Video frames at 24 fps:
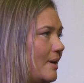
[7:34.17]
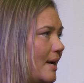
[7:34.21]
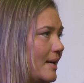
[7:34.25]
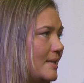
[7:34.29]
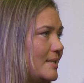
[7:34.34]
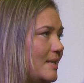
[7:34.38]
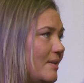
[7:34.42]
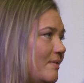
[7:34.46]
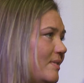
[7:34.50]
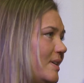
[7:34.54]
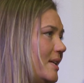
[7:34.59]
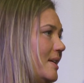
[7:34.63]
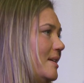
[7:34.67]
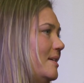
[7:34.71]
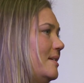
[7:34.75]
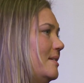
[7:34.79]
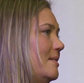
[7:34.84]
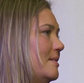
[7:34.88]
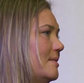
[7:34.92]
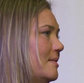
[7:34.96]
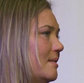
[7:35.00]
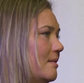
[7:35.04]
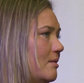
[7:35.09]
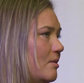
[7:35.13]

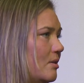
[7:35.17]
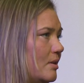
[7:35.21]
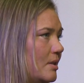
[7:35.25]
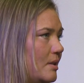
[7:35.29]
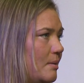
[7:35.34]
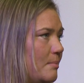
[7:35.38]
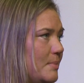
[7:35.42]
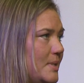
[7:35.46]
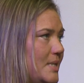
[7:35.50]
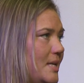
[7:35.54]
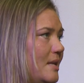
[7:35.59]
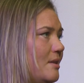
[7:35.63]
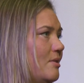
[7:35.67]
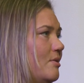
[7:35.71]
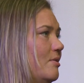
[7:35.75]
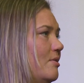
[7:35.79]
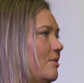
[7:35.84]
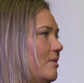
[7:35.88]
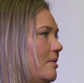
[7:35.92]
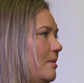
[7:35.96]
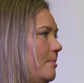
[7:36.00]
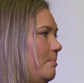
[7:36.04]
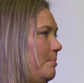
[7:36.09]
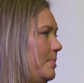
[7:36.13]
activities and cook them
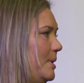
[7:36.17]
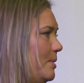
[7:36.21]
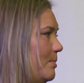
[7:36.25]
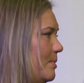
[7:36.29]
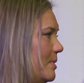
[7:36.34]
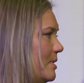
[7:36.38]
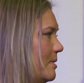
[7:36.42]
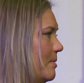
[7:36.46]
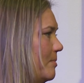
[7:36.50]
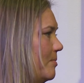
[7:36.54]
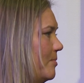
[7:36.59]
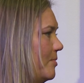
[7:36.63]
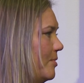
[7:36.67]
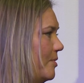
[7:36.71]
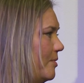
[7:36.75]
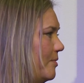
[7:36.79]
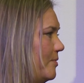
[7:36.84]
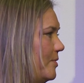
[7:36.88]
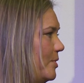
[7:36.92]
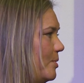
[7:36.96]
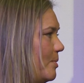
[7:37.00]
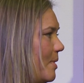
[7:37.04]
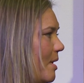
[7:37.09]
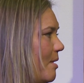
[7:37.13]
dinner and be with them for a
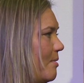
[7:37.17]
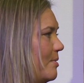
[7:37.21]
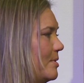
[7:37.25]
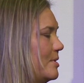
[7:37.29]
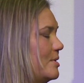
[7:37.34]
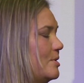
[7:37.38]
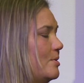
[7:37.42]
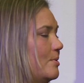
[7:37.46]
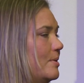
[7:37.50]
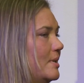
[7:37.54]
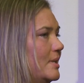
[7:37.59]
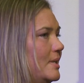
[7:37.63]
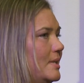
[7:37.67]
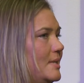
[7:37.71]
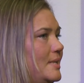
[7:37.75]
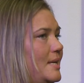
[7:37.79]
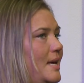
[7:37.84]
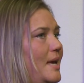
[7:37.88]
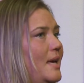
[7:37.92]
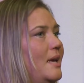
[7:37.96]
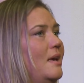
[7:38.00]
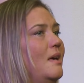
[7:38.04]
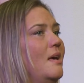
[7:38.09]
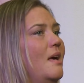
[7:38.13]
few hours during the
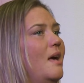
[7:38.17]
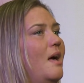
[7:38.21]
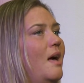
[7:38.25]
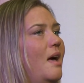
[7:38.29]
day,